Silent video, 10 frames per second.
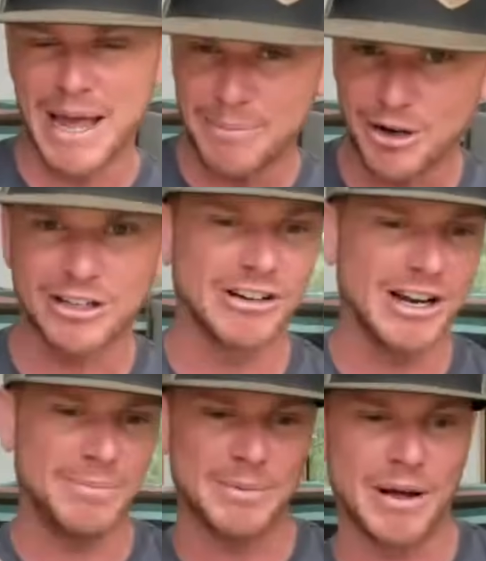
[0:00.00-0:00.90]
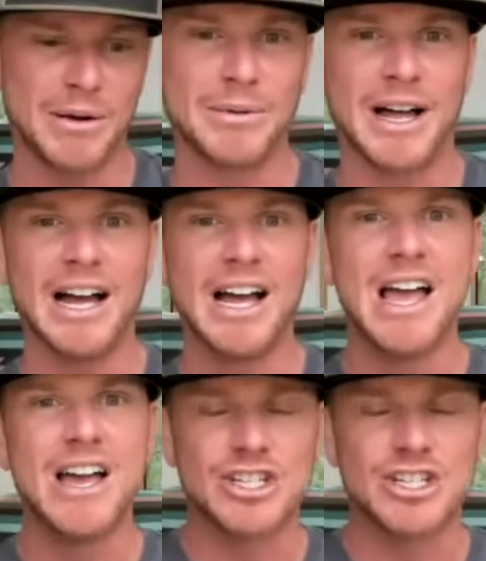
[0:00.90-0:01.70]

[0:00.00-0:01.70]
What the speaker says: Paperclip and blah, blah, blah,